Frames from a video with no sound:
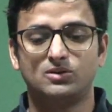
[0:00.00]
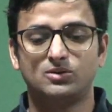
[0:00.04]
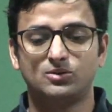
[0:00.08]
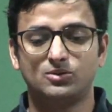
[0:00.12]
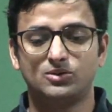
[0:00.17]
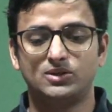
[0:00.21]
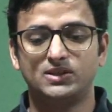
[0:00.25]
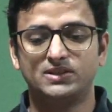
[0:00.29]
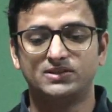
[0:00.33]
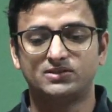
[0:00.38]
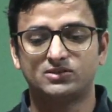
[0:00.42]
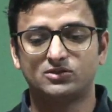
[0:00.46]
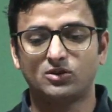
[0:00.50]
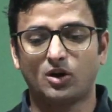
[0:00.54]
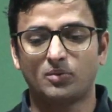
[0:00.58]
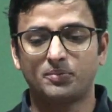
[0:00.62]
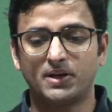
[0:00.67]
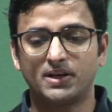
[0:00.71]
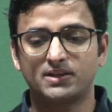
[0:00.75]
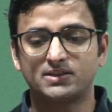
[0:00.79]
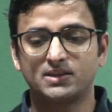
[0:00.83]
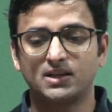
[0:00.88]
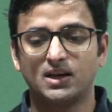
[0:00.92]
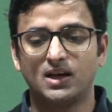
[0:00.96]
to these
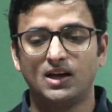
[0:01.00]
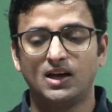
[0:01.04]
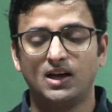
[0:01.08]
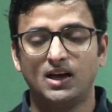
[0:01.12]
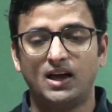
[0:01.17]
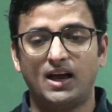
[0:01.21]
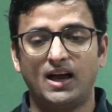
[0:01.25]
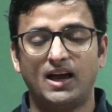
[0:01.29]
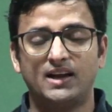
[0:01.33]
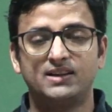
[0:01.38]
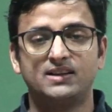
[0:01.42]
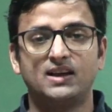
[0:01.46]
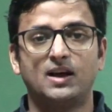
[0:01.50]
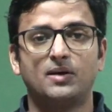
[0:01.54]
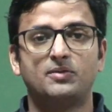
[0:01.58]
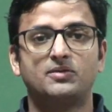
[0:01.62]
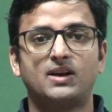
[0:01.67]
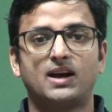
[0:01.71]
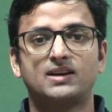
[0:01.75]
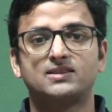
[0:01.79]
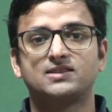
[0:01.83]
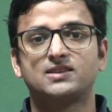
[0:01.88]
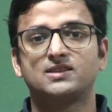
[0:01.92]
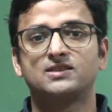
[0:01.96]
topics and the
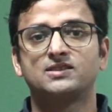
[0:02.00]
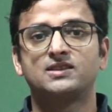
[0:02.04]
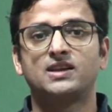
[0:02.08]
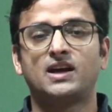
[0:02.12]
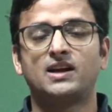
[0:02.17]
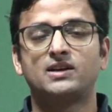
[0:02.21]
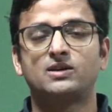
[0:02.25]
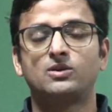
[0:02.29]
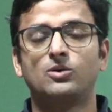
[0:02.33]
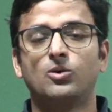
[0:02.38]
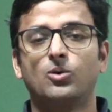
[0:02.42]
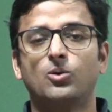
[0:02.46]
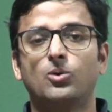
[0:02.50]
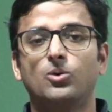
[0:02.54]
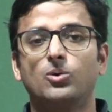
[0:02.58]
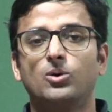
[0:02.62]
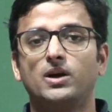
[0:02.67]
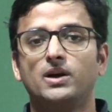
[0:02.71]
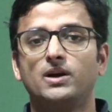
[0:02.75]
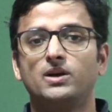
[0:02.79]
abstractions that go